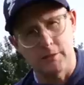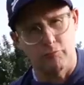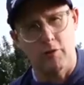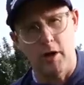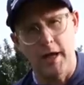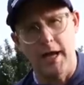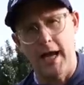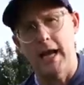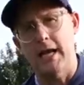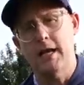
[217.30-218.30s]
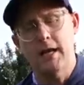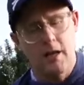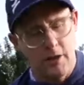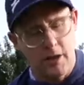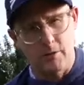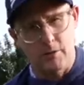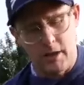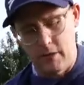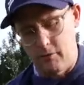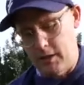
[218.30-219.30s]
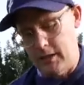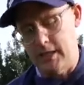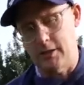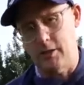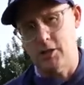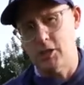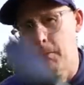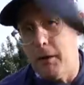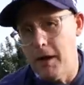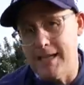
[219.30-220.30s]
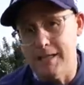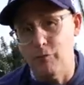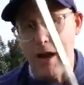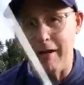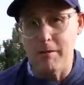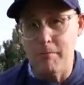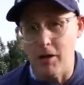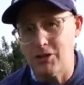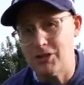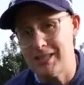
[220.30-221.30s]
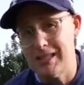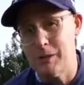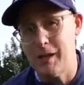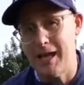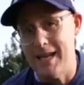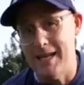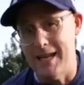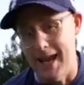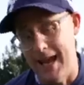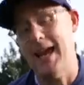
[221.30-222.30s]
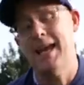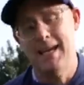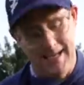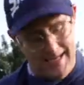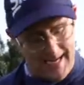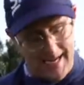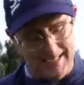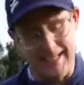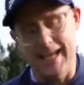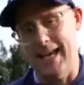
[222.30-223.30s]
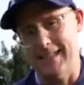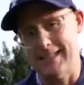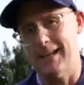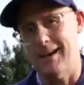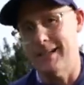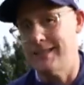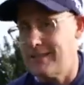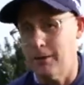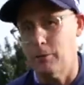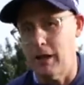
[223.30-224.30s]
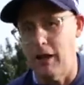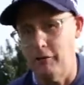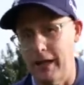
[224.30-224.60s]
and run it in, those kind of ideas. So the chipper is very much still in there. And yes, I still love